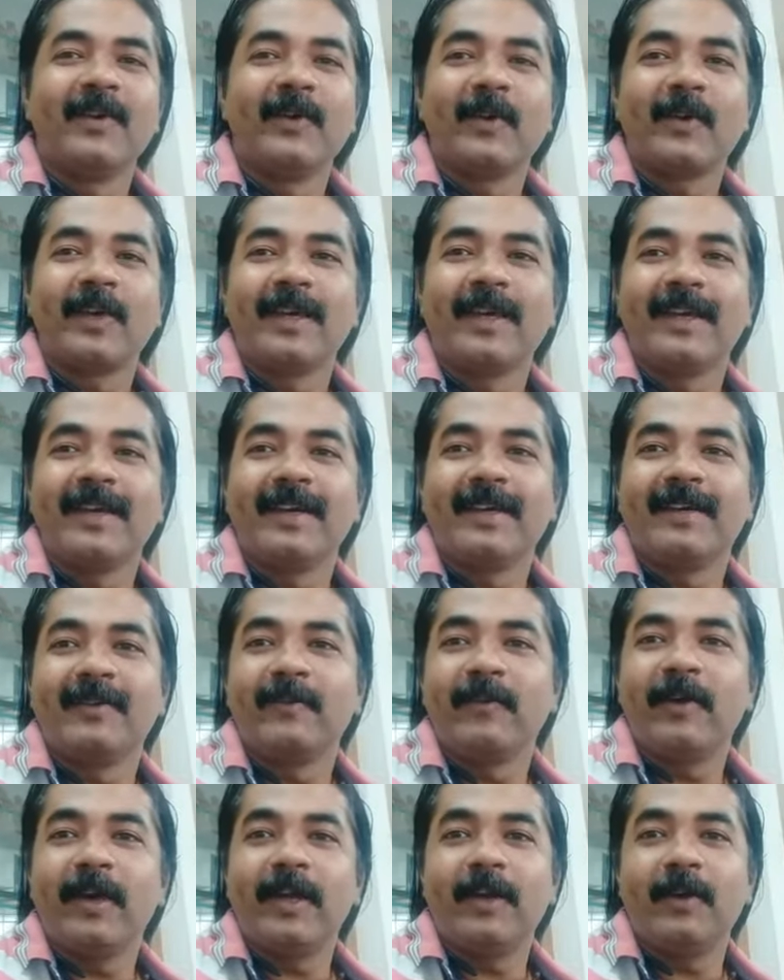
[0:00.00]
Okay,
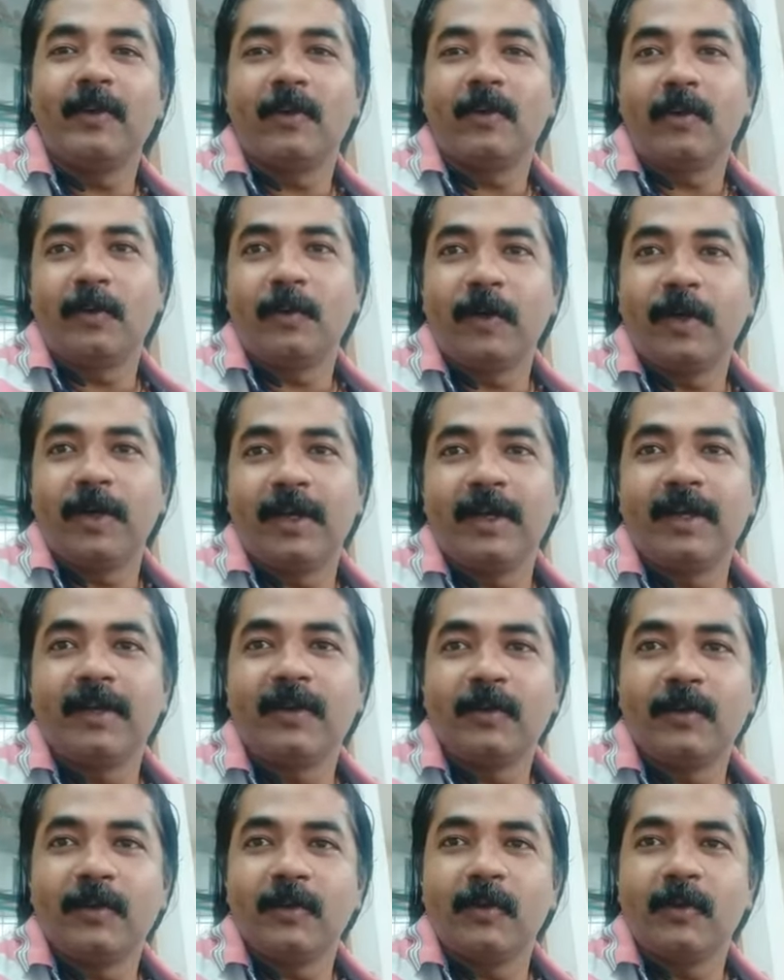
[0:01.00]
very good morning
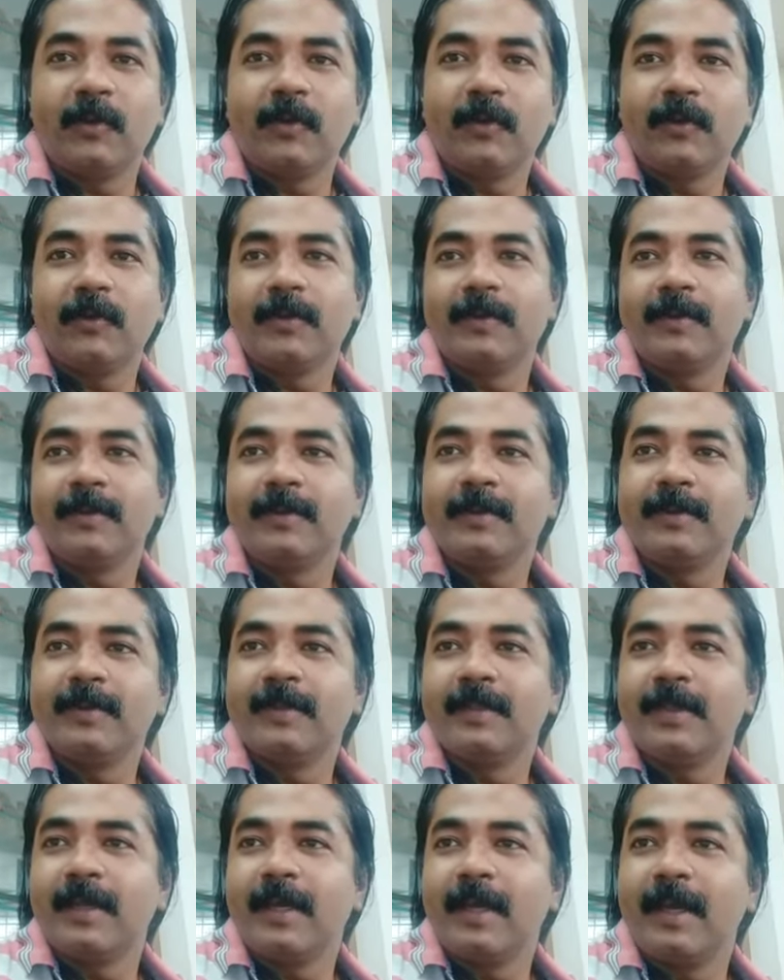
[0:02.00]
to you
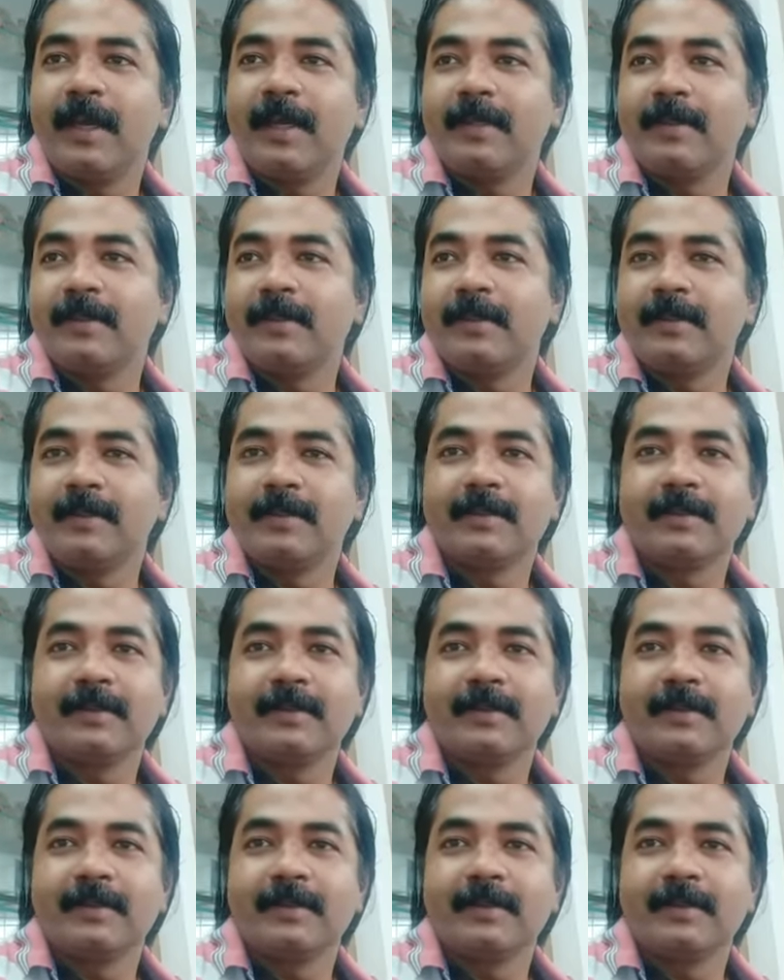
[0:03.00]
and